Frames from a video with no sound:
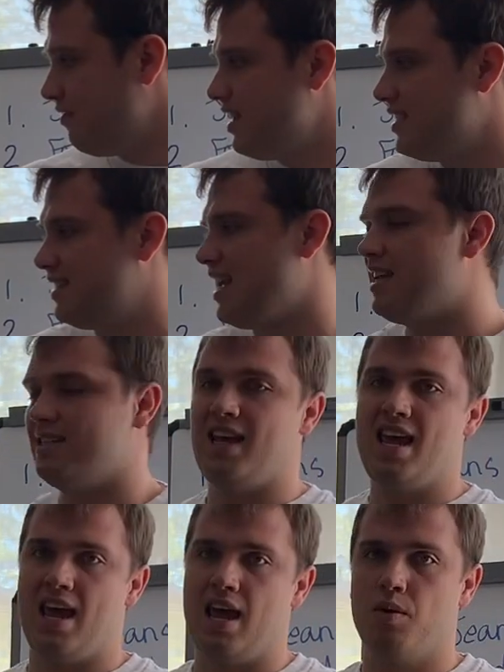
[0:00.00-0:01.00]
this data
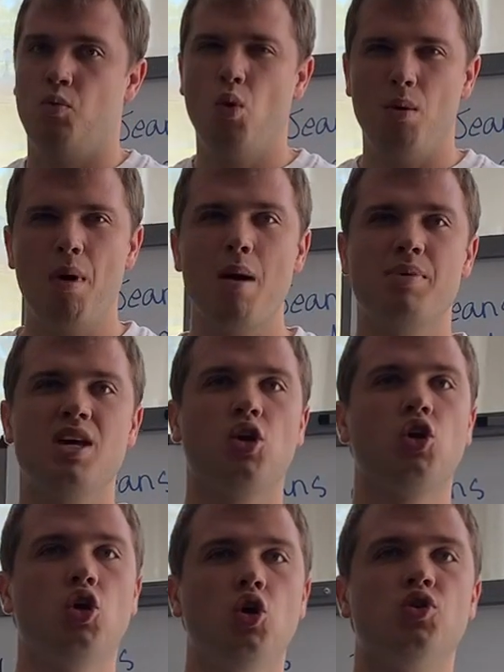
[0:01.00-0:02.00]
here, what might be a
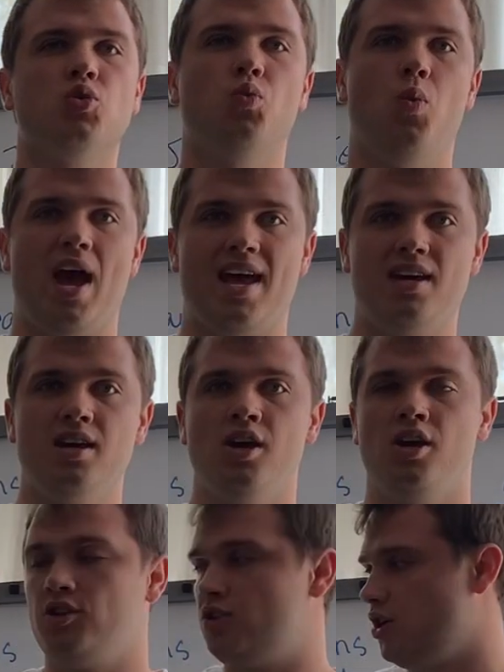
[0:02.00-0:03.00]
good way
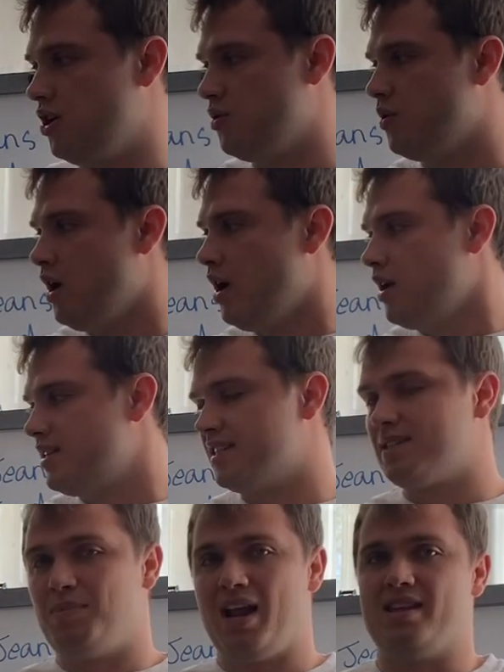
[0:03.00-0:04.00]
to
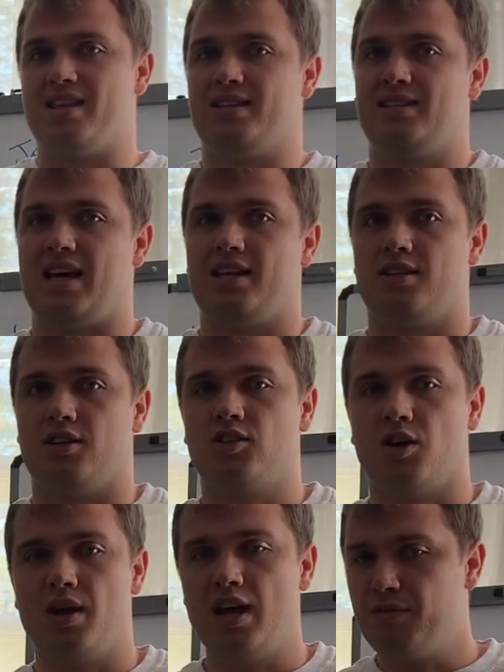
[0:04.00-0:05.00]
display this data?
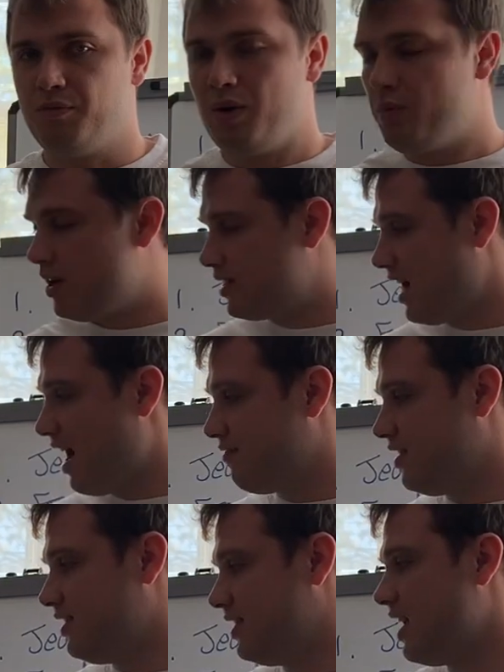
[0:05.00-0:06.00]
So if we were to have
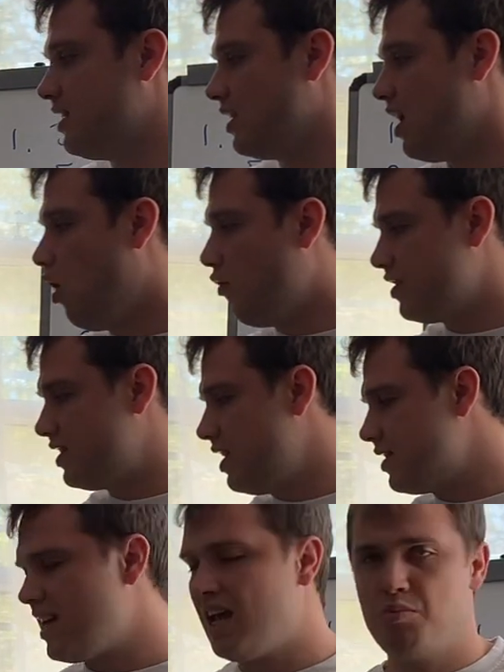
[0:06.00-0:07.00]
this data, obviously a
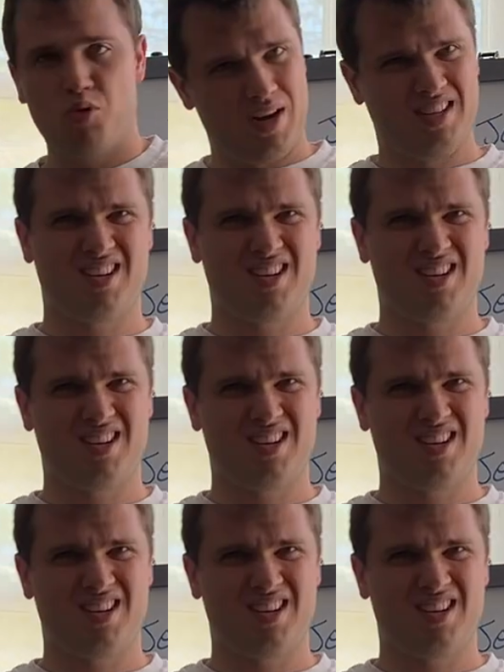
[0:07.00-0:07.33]
table is